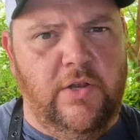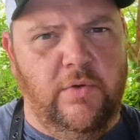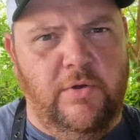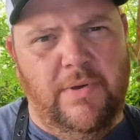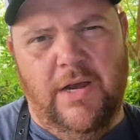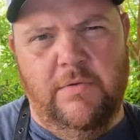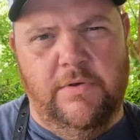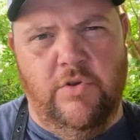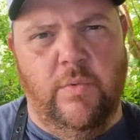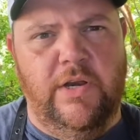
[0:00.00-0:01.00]
on here about
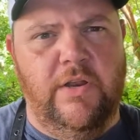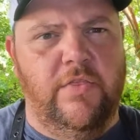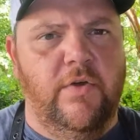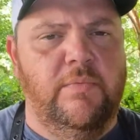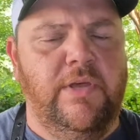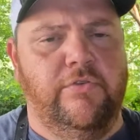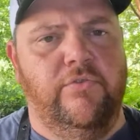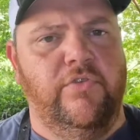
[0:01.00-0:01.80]
every 20 to 30 minutes or